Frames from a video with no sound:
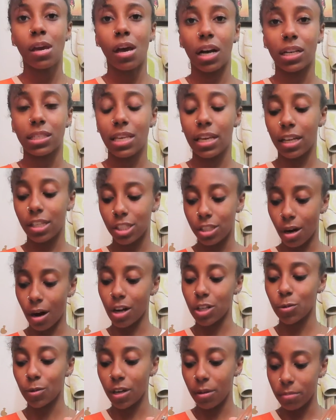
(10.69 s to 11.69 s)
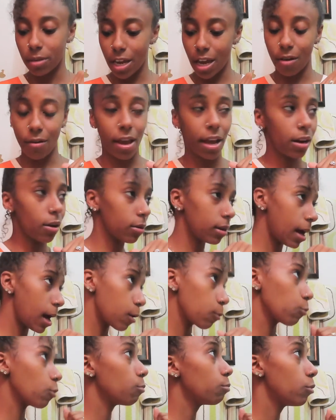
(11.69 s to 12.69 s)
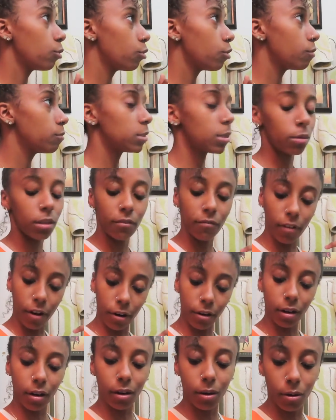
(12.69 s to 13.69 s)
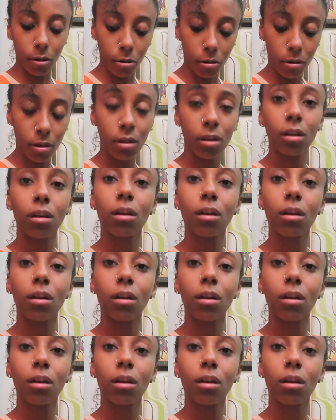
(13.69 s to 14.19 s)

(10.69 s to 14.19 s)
I take a charge when I'm down, ain't no lateral moves, only vertical.